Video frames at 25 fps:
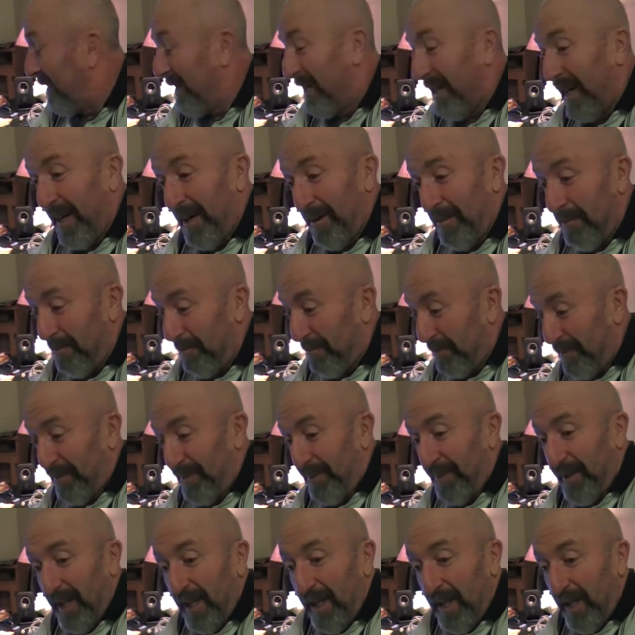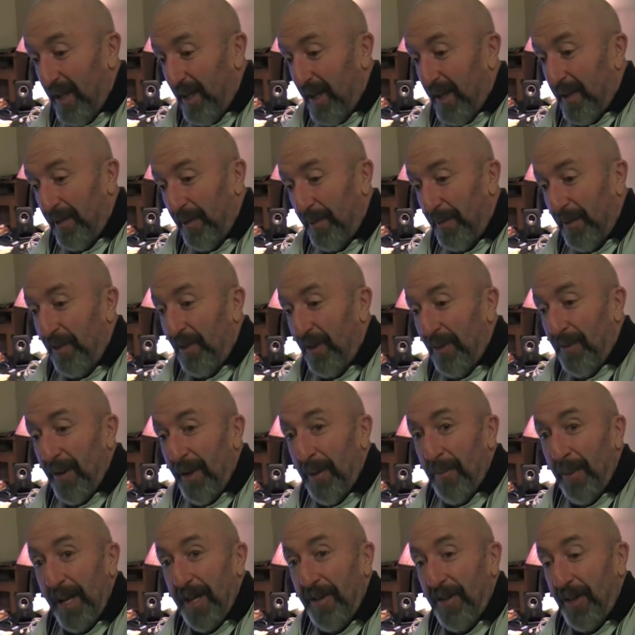Um, pff, somebody send
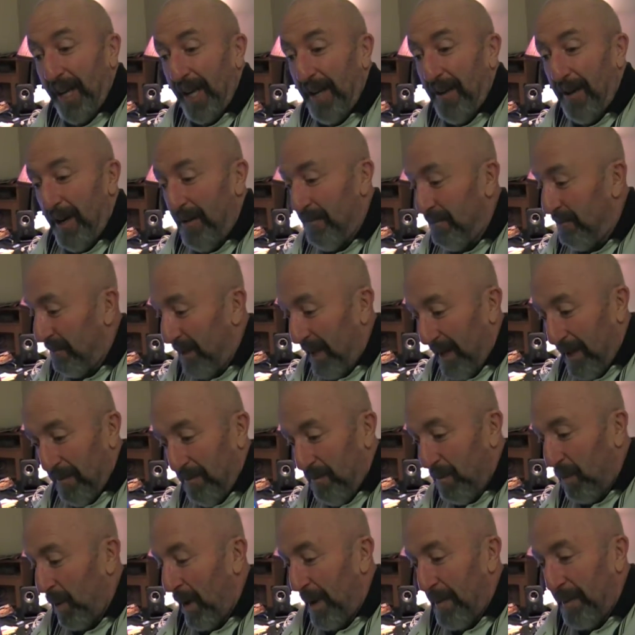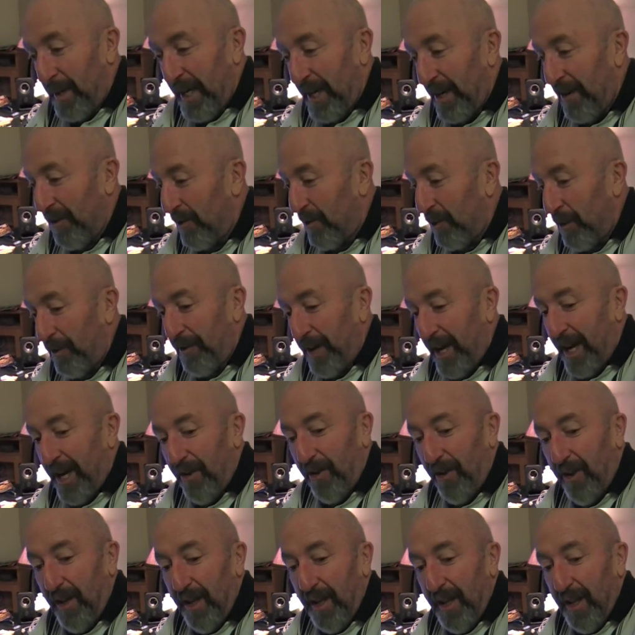me a plane ticket. I'm, oh, I'm out of here so
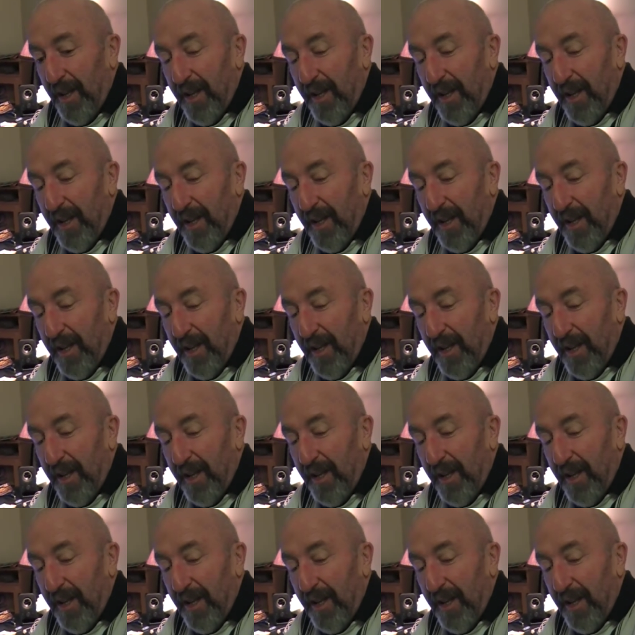fast.